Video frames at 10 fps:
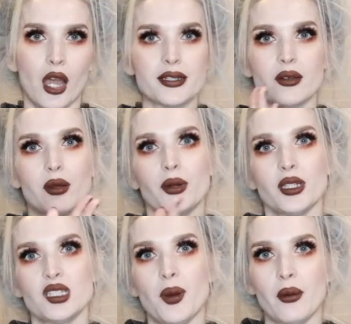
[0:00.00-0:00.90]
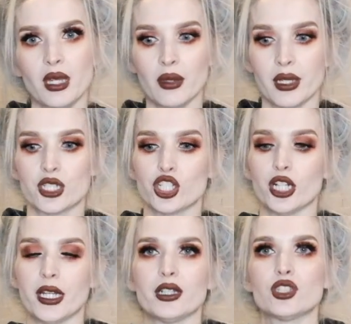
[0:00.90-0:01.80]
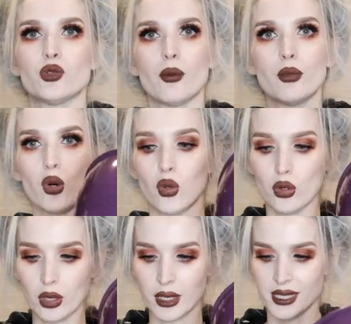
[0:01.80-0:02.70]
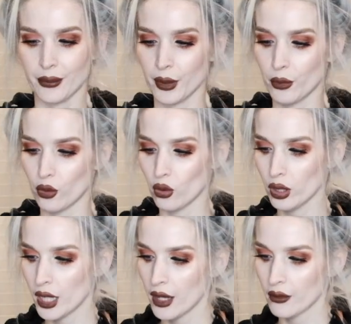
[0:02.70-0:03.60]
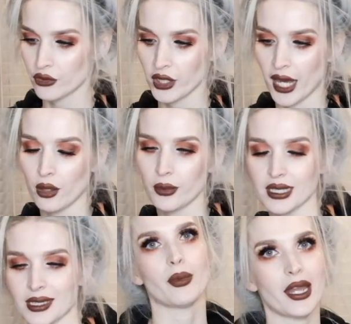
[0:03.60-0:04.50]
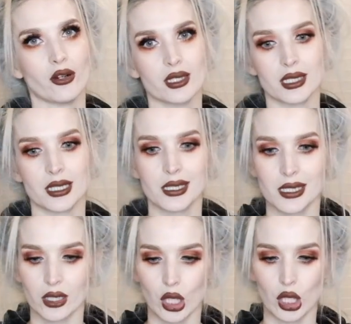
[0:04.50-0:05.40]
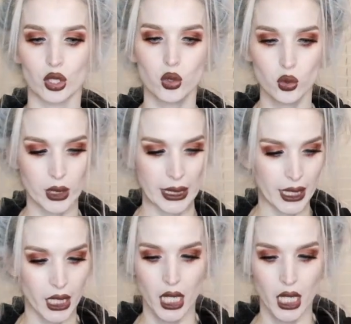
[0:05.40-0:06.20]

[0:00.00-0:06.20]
All right, so I'm gonna put this pumpkin mixture into a bowl, a separate bowl for now because the pie crust is still cooling.